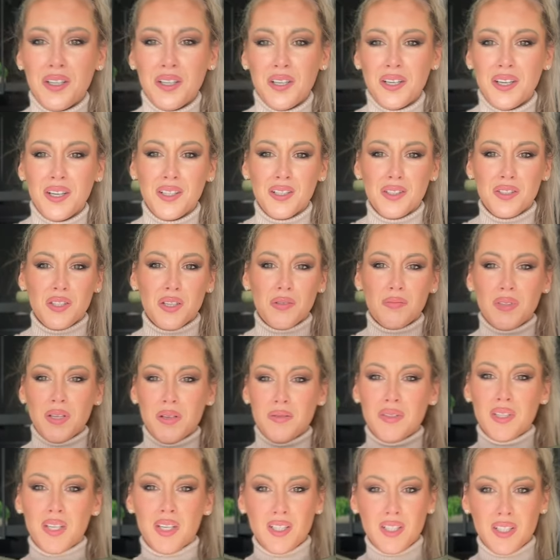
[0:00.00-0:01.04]
and
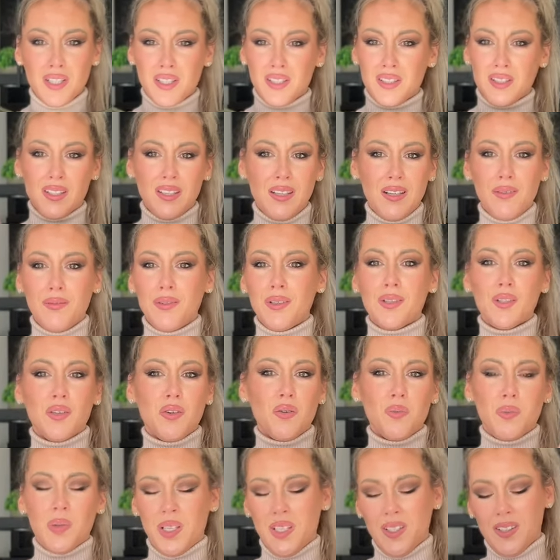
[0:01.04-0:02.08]
sometimes I just leave it
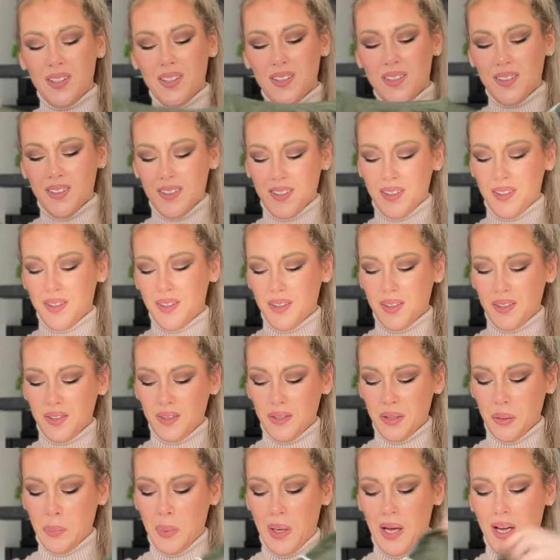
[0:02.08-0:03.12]
open on
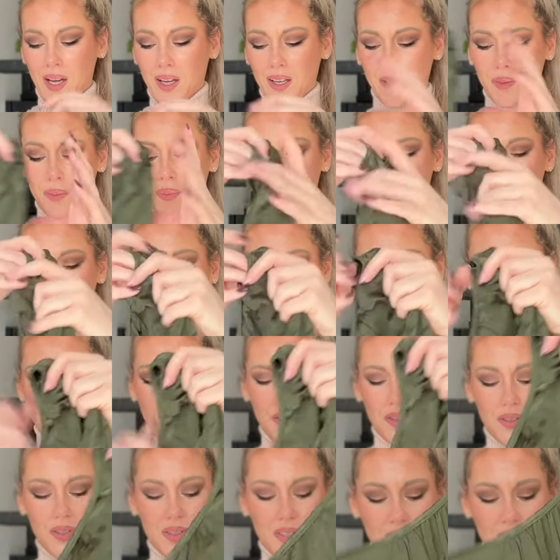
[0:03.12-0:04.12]
the bar because